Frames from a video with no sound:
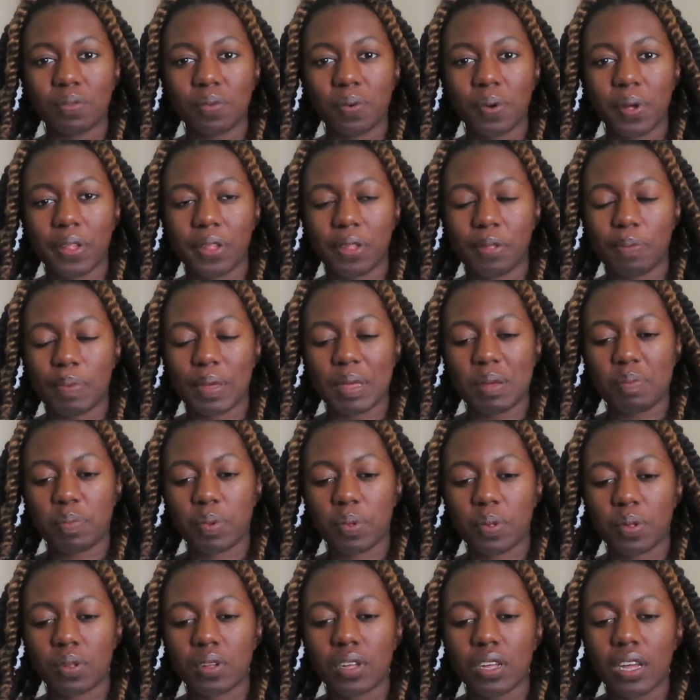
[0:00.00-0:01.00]
with
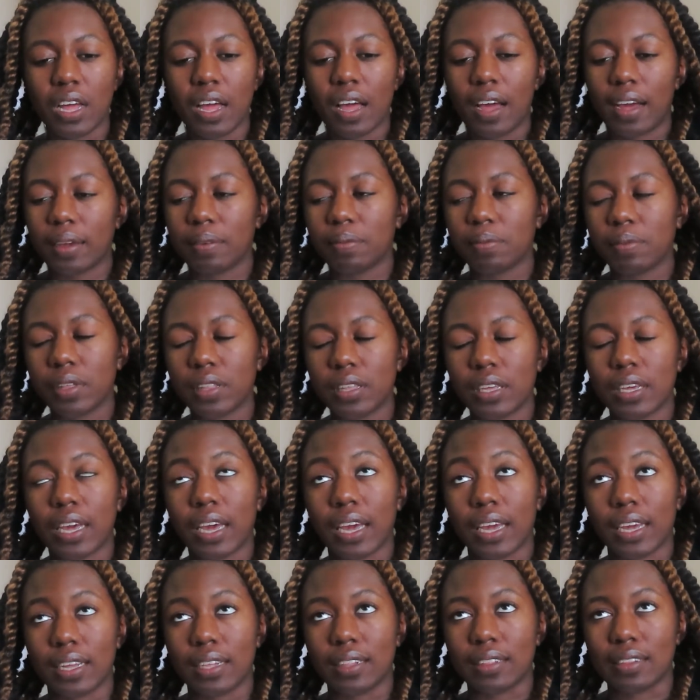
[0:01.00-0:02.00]
people. I really
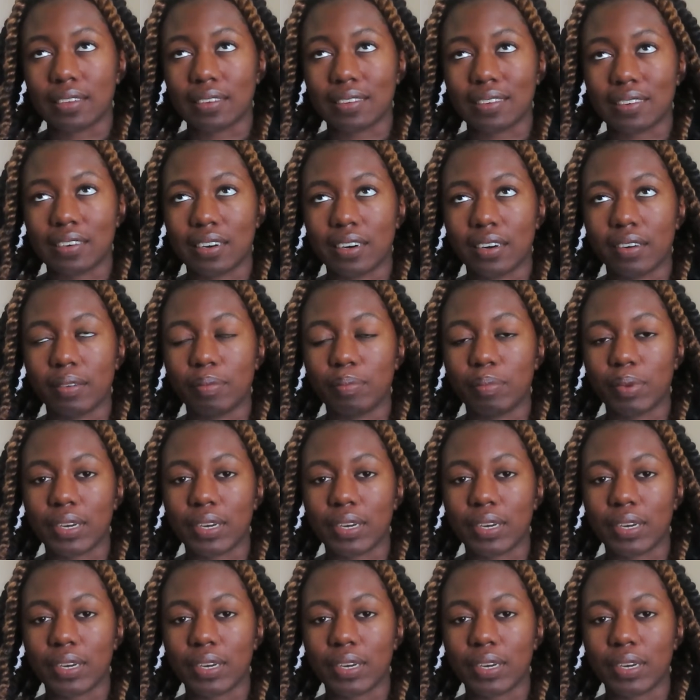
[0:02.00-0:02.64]
hate this term,